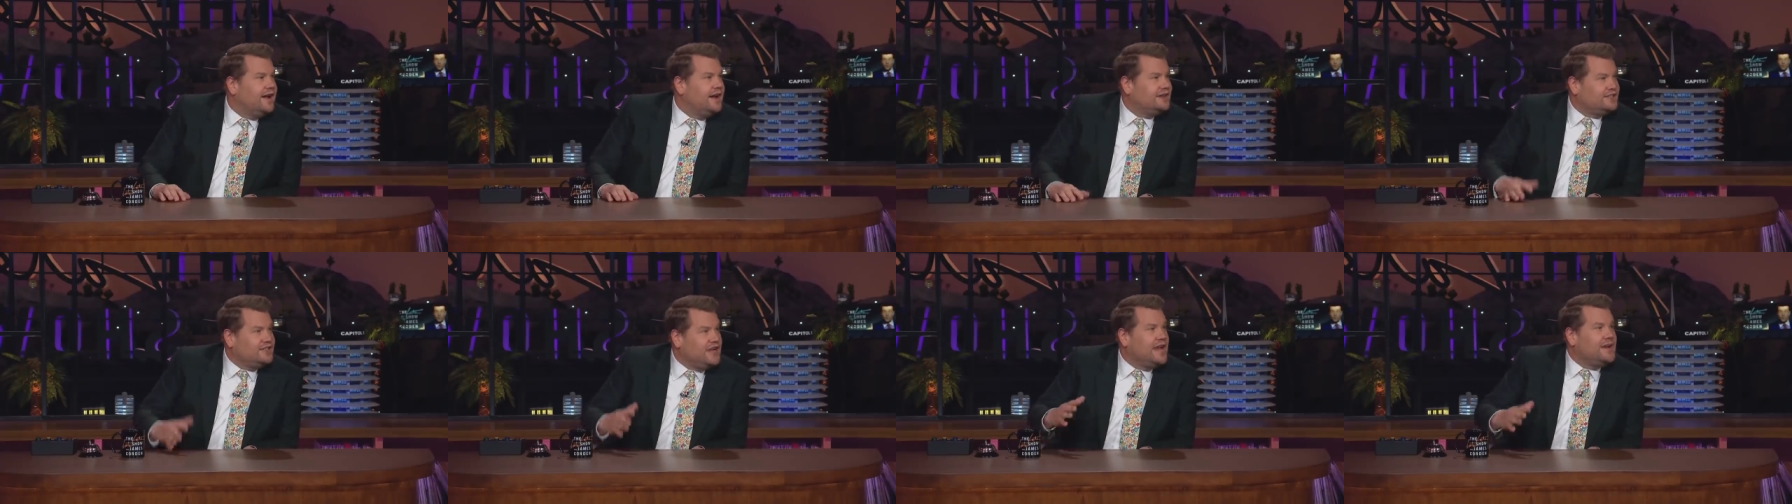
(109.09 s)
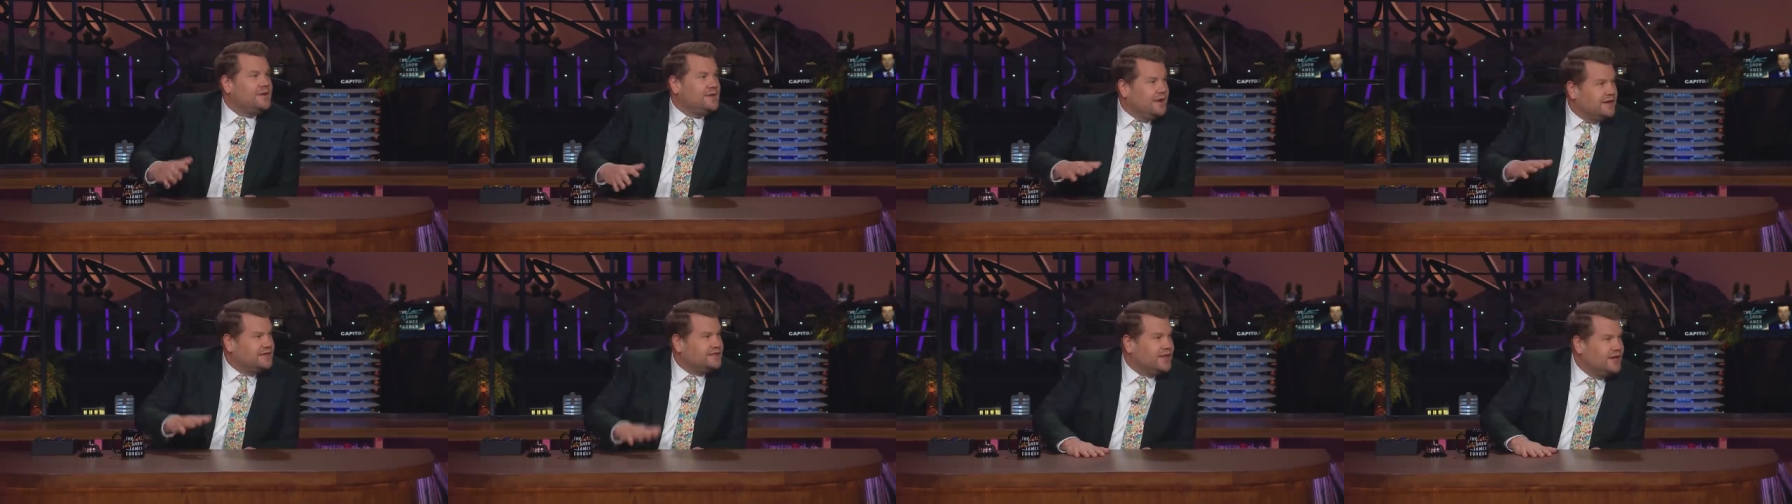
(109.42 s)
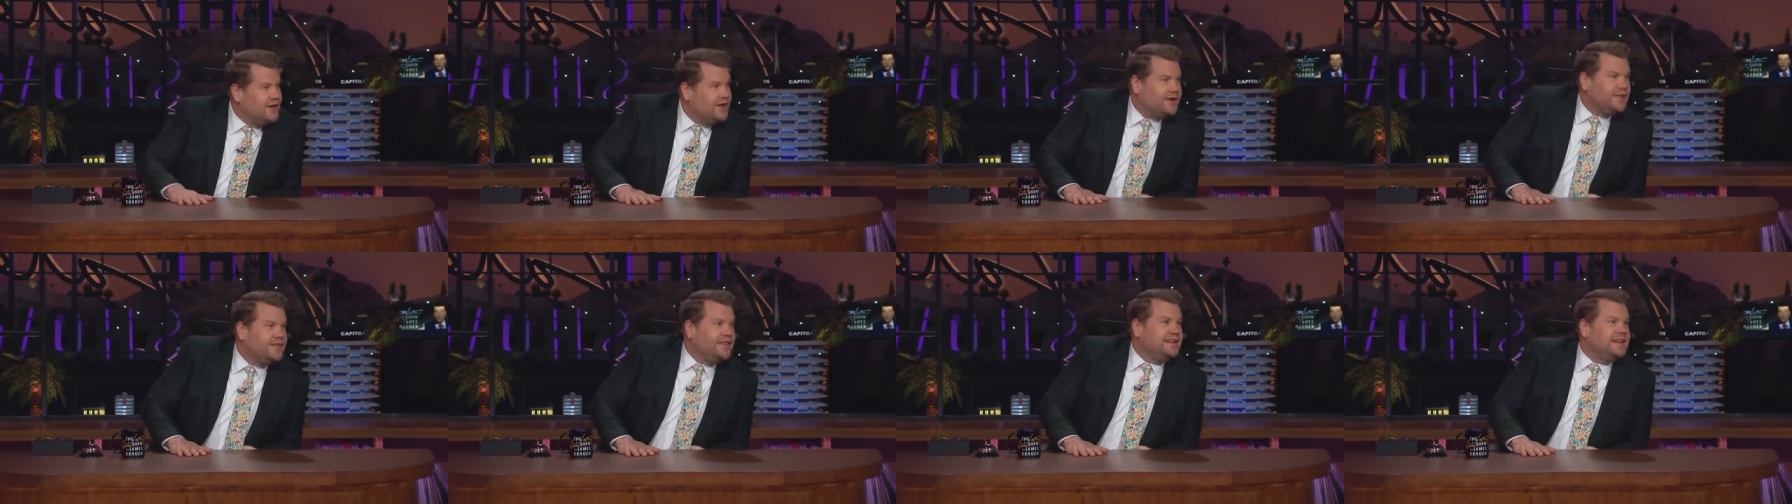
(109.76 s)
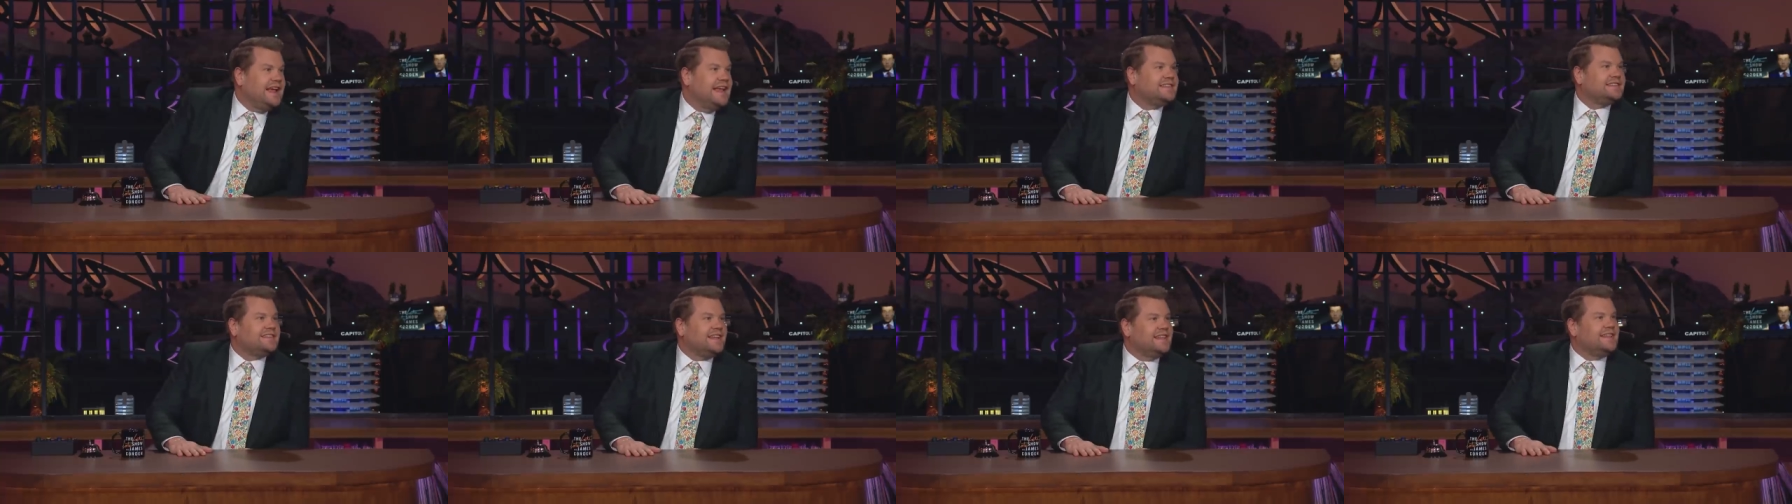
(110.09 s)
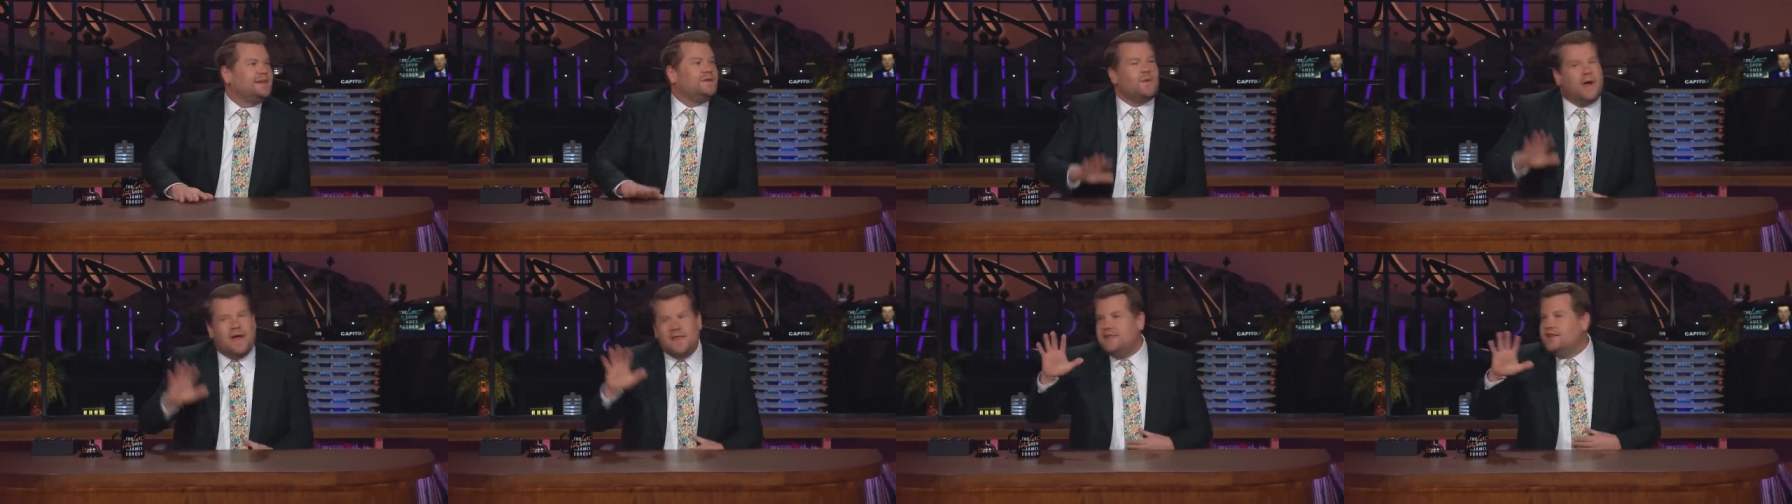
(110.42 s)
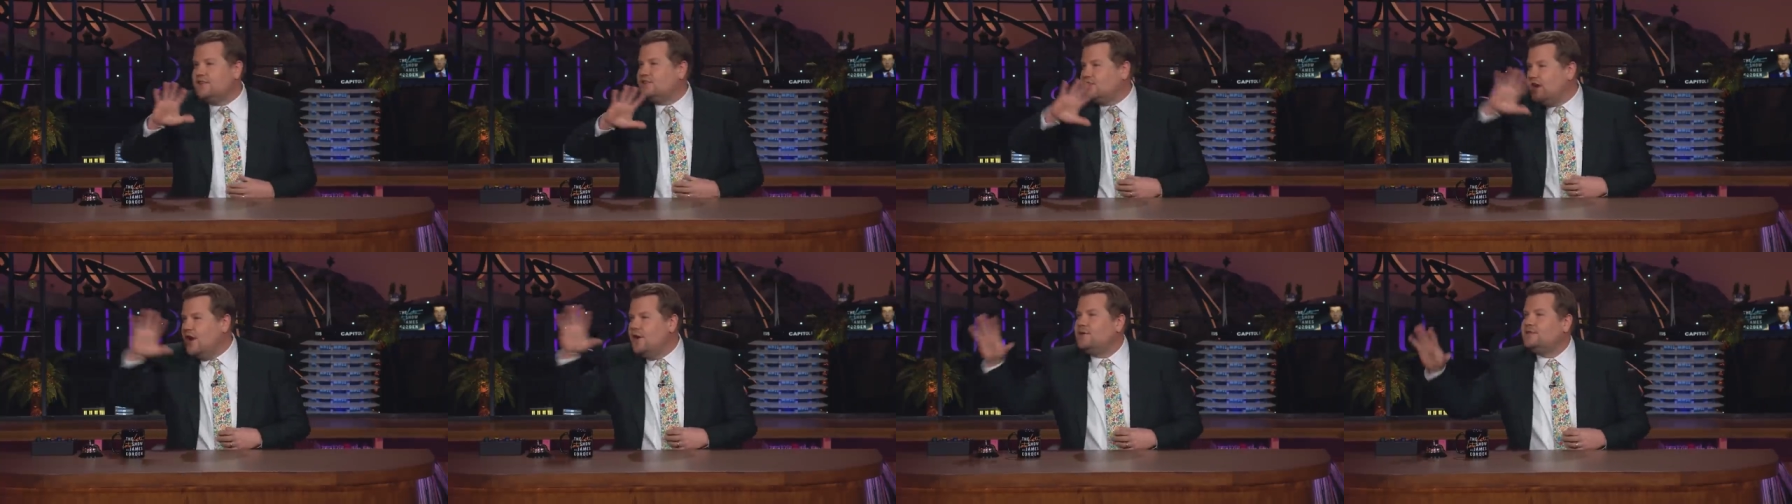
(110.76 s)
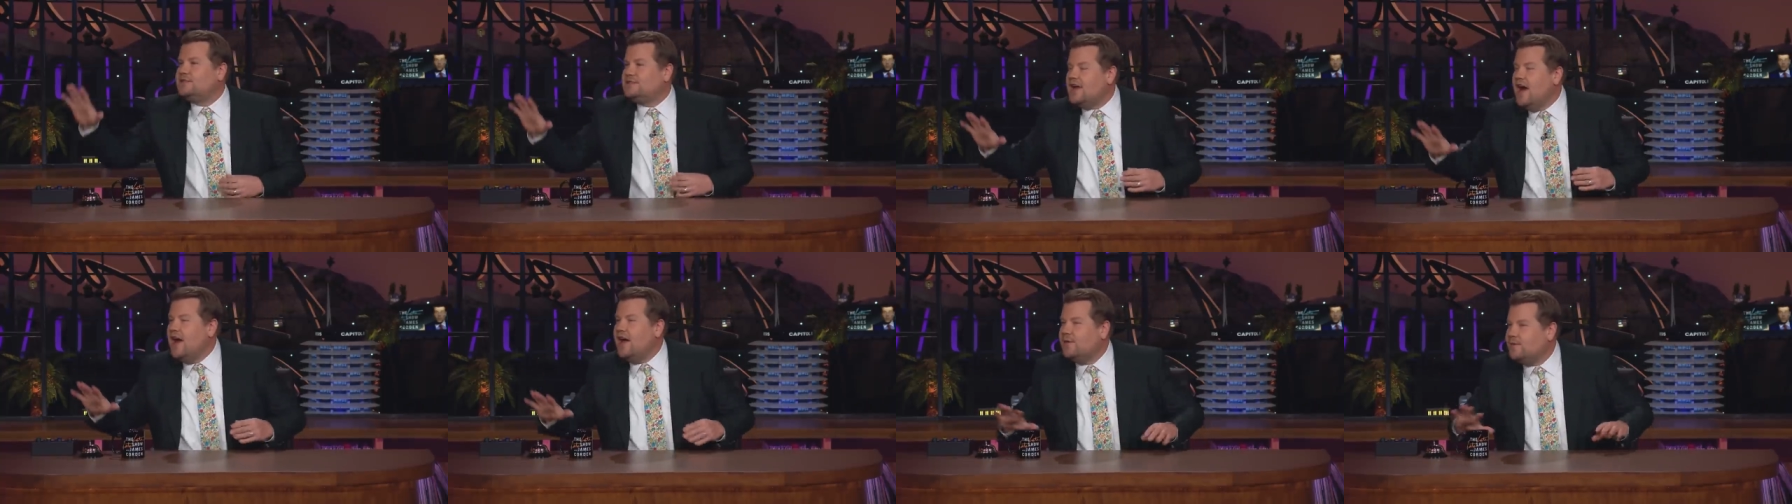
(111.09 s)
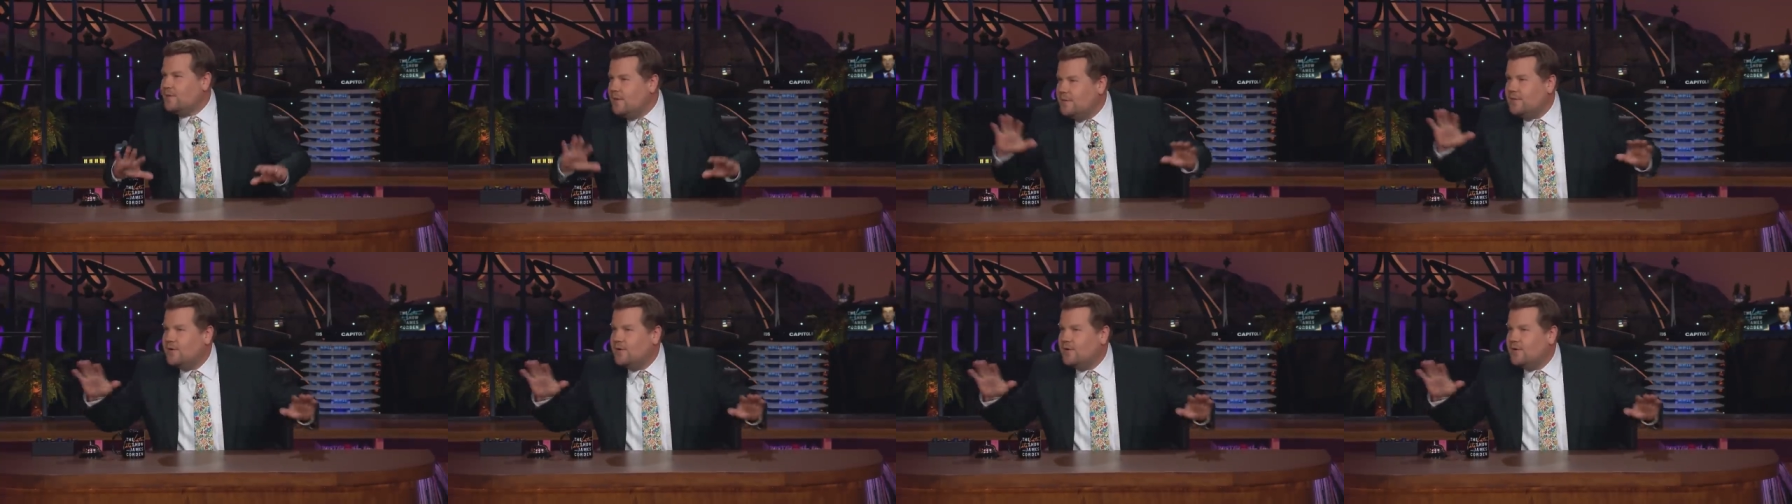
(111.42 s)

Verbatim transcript: I genuinely used to look at the desk I think, when the show's done,